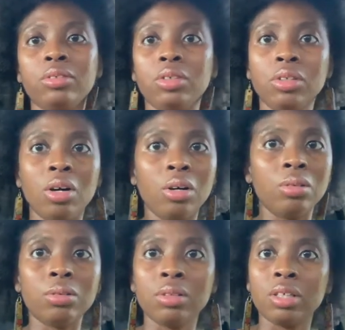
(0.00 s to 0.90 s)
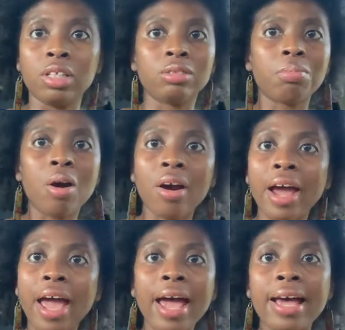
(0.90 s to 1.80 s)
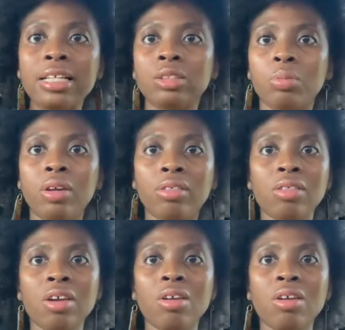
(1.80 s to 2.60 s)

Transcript: You know, as far as with